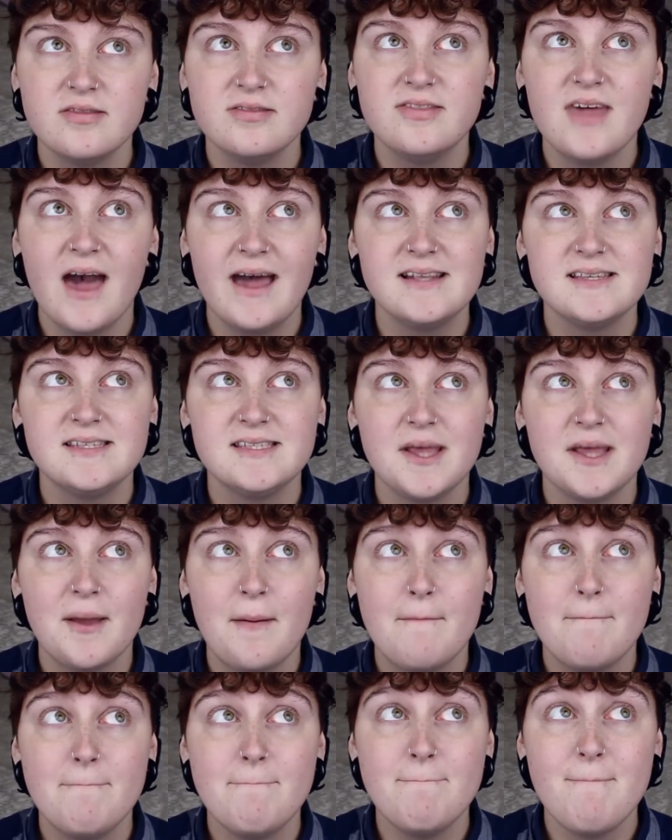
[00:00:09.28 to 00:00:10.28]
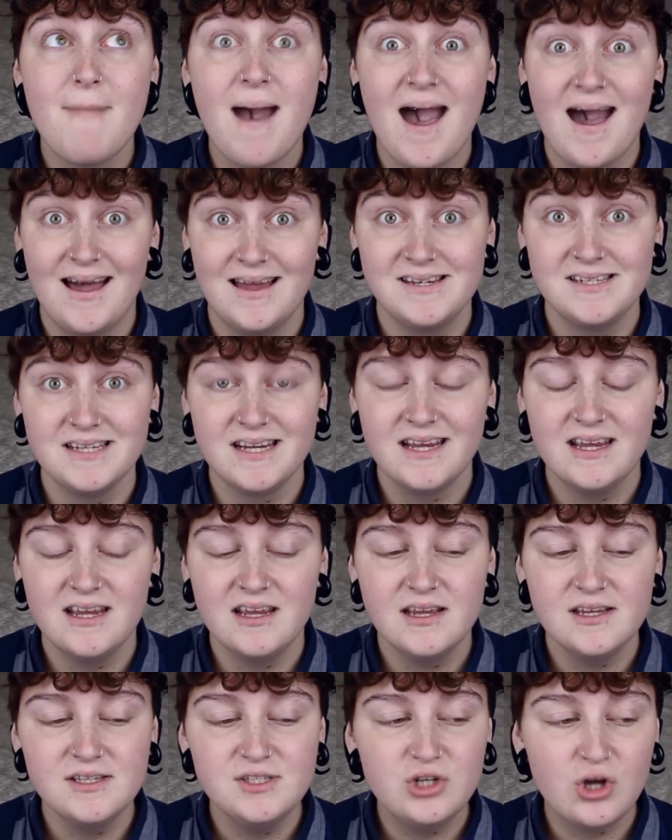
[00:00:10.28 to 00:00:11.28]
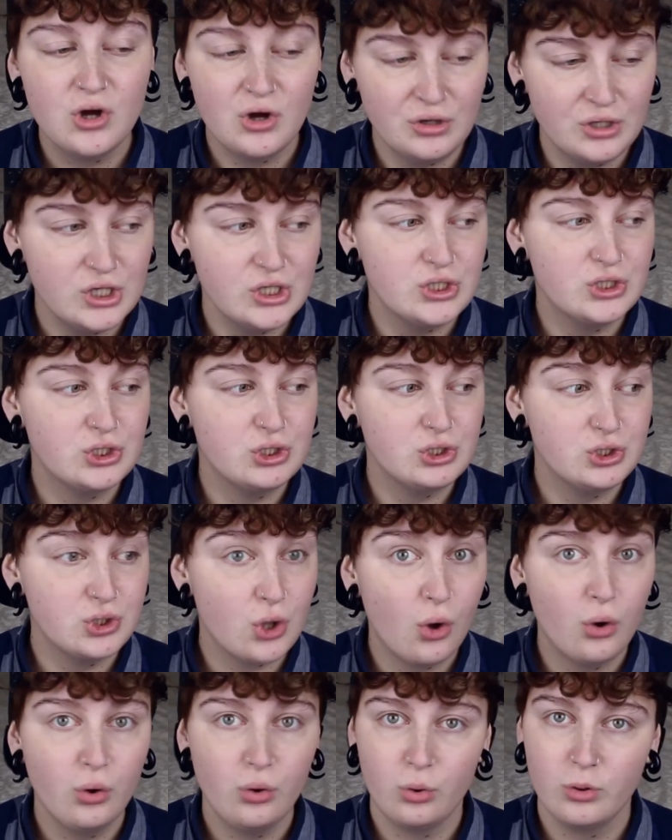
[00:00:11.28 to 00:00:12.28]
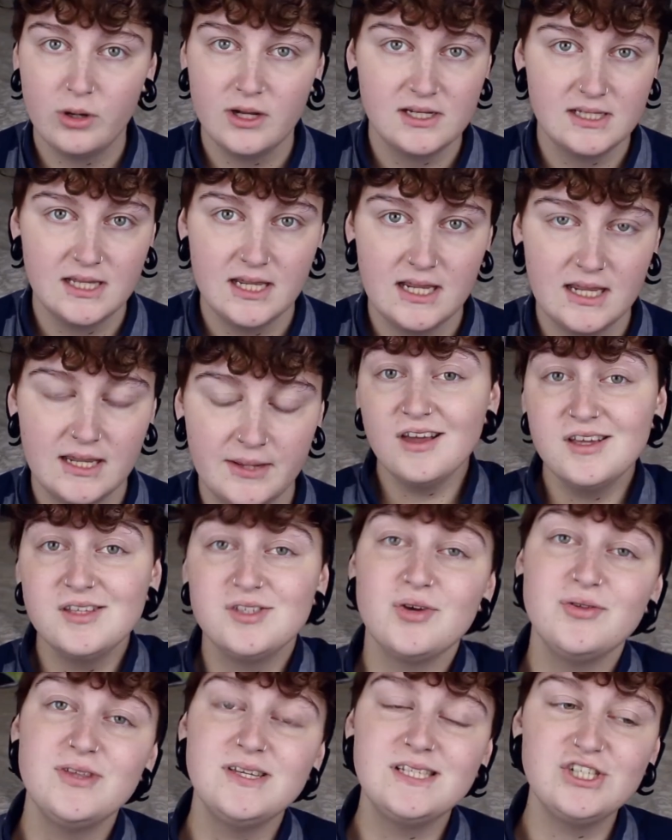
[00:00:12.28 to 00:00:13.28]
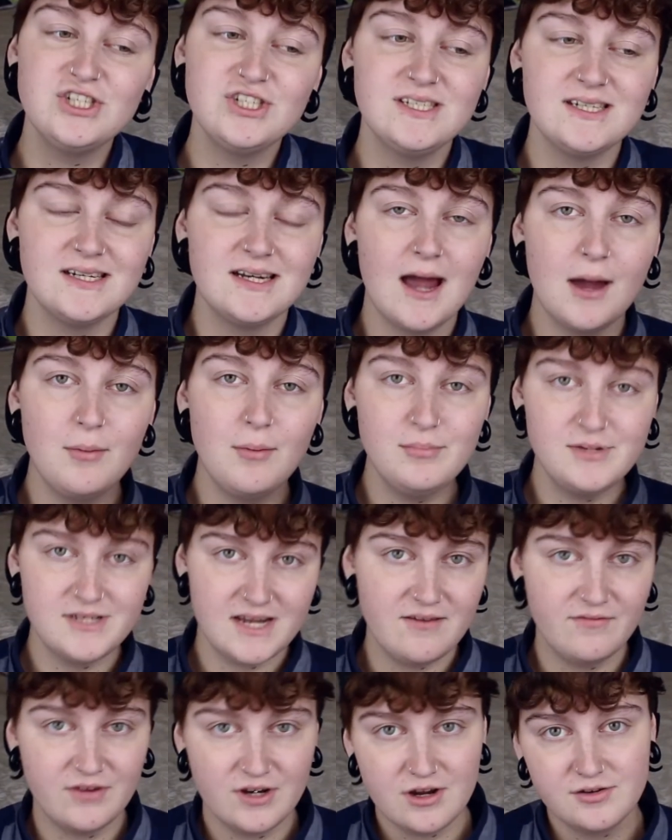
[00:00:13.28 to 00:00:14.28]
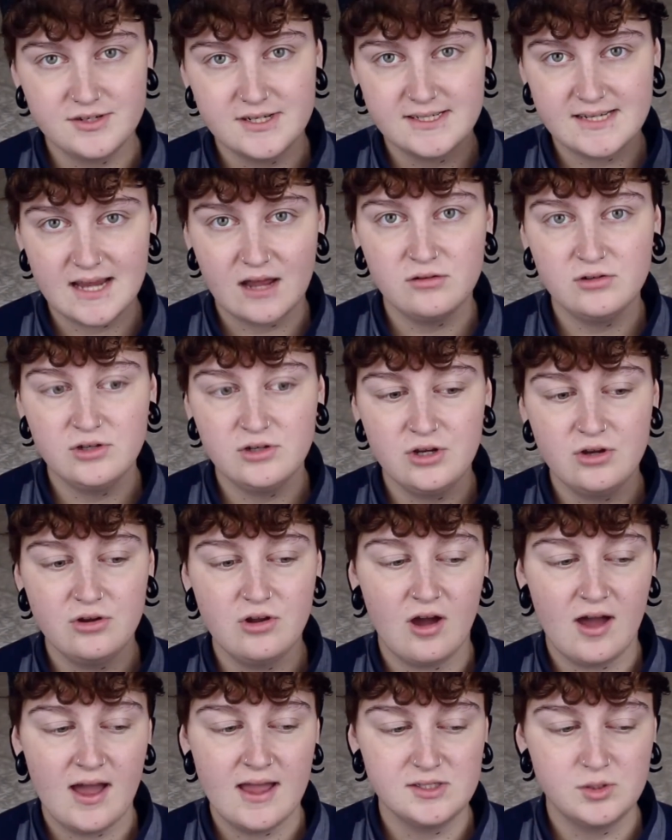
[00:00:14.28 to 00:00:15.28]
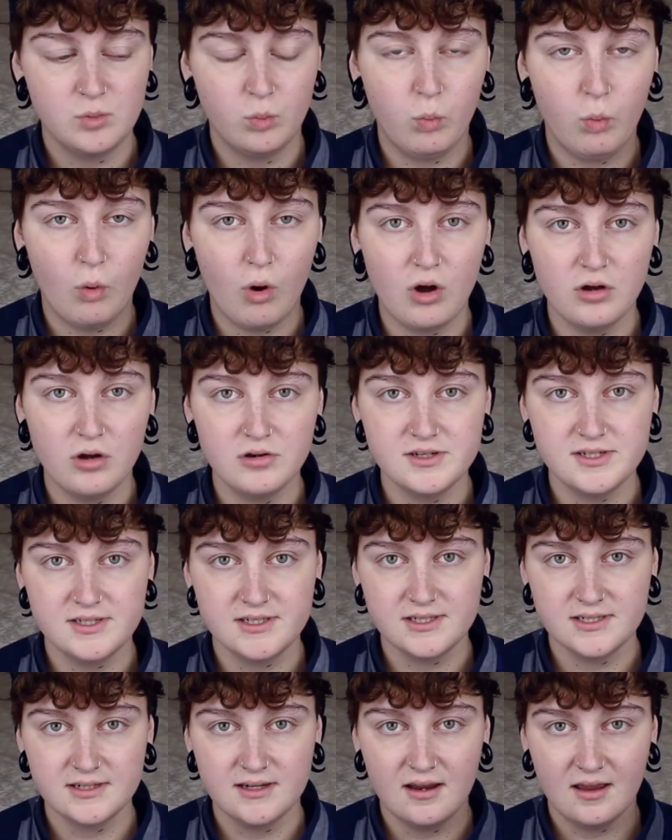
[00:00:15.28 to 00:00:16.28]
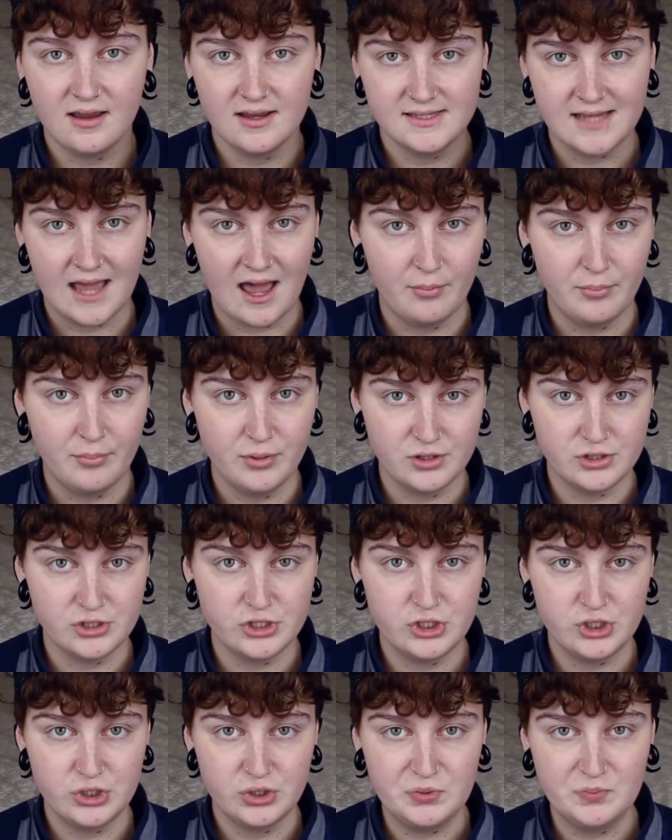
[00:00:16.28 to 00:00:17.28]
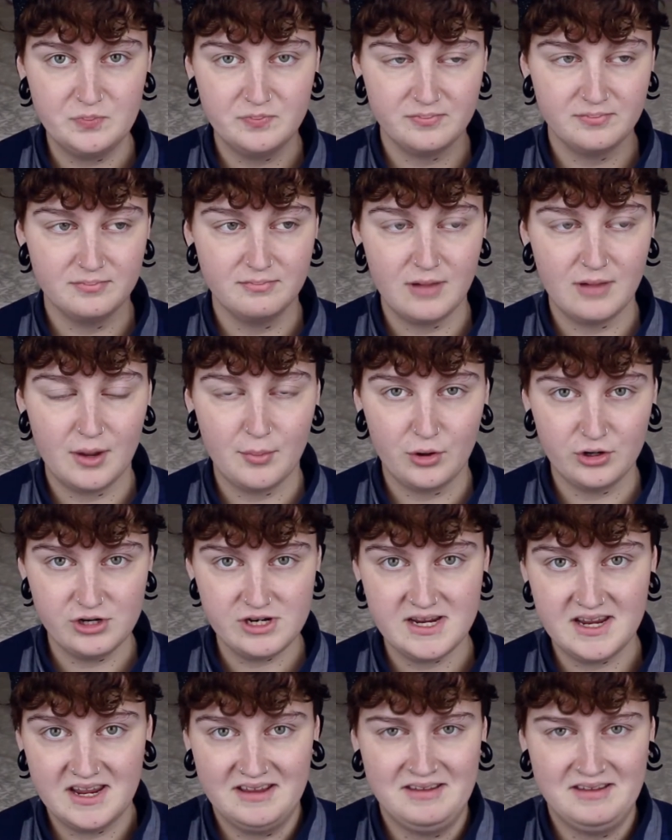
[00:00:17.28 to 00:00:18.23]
That's mad. It has gone so quickly. So this is just an update video to tell you guys what has happened to my body.